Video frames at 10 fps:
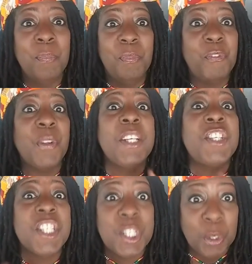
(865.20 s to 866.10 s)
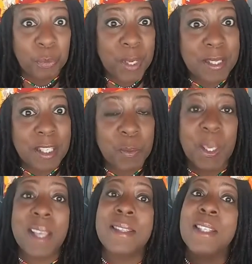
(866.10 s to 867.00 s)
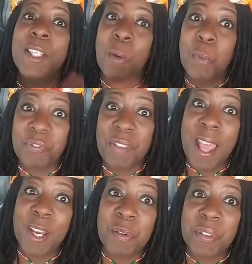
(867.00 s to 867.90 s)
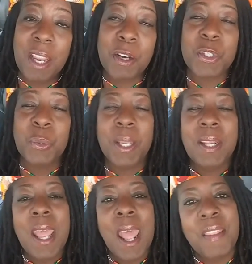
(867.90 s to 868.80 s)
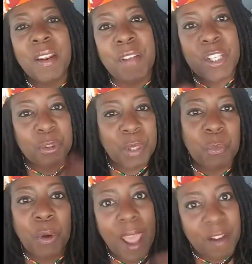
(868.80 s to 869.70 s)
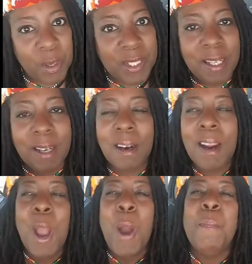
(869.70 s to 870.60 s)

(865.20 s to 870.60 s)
for logistical reasons, because, we're flying over there to do it. And then eventually we'll have one here.